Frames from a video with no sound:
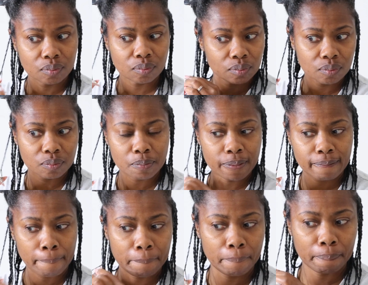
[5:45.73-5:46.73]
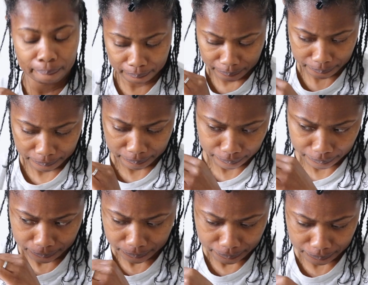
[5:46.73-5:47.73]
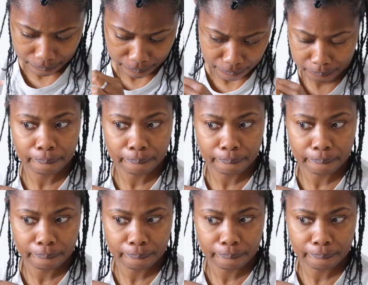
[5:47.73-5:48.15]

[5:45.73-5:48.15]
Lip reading: And I'm applying the Melanin